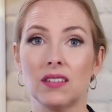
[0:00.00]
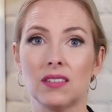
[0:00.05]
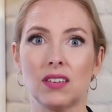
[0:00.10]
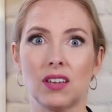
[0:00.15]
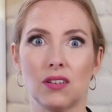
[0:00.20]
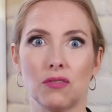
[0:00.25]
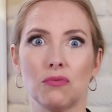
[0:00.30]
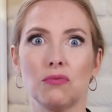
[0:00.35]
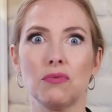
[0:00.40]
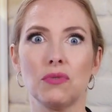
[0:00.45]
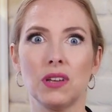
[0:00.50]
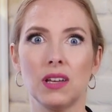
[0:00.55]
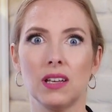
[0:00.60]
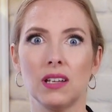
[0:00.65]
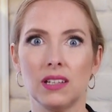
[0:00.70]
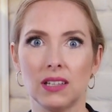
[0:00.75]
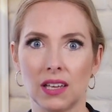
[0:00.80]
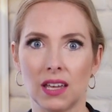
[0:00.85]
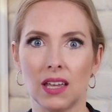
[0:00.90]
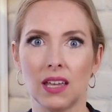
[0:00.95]
this can
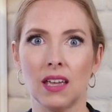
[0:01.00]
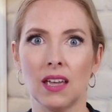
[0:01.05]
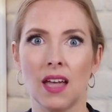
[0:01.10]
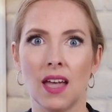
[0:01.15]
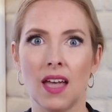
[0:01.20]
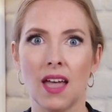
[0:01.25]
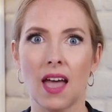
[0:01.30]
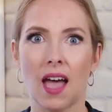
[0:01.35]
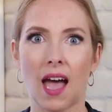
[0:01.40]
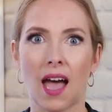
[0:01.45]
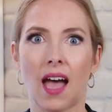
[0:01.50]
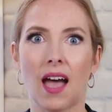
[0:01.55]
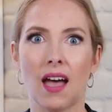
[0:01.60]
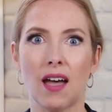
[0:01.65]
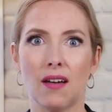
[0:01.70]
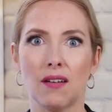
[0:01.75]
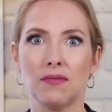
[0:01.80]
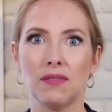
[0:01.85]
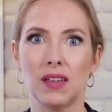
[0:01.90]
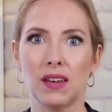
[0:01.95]
really
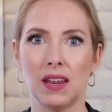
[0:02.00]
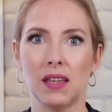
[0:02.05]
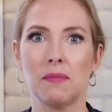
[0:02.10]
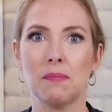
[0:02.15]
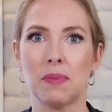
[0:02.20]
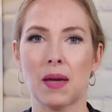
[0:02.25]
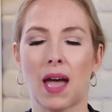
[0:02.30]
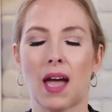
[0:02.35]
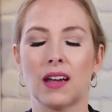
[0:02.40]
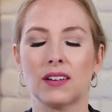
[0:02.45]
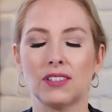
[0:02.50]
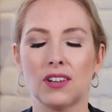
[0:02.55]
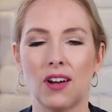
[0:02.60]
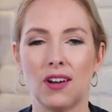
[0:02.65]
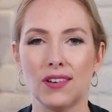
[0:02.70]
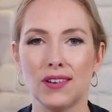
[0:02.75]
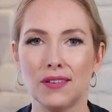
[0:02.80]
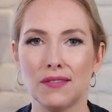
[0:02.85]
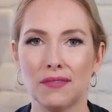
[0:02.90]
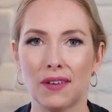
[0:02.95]
have an impact
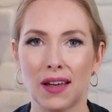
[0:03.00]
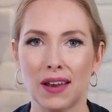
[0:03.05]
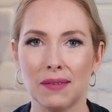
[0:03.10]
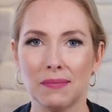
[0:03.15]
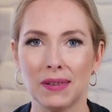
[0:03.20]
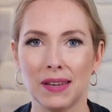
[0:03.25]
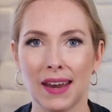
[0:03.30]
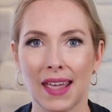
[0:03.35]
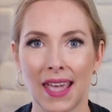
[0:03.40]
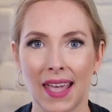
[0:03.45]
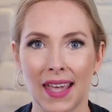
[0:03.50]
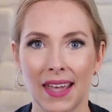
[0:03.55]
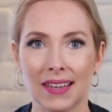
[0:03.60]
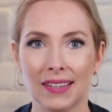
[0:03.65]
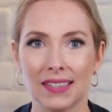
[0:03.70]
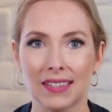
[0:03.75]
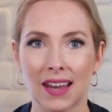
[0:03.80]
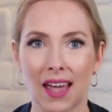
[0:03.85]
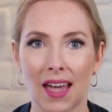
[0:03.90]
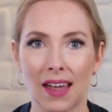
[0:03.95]
on your vitamin A
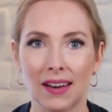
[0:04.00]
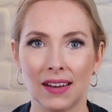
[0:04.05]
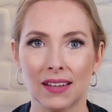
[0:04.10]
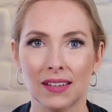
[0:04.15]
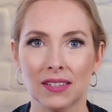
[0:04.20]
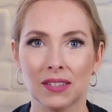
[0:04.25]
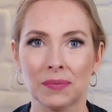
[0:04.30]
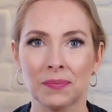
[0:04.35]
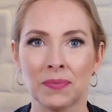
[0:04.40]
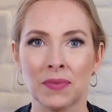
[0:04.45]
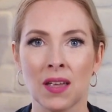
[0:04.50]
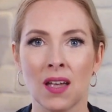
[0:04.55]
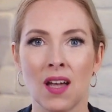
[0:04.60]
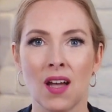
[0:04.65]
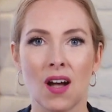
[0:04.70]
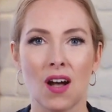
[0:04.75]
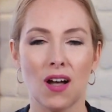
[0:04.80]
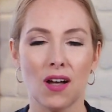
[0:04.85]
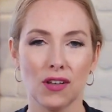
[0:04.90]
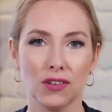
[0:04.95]
status.
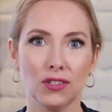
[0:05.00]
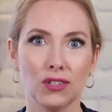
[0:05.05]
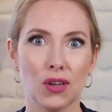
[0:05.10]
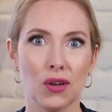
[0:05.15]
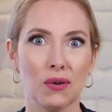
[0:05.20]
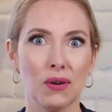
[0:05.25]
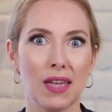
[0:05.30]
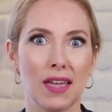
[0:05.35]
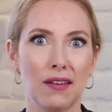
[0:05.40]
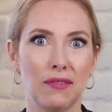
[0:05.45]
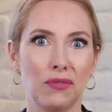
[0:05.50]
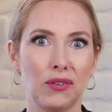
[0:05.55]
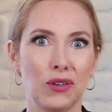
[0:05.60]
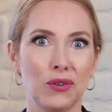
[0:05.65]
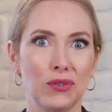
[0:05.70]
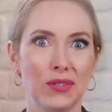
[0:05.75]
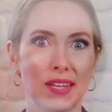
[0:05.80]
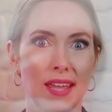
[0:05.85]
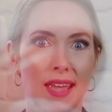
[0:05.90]
Also, if you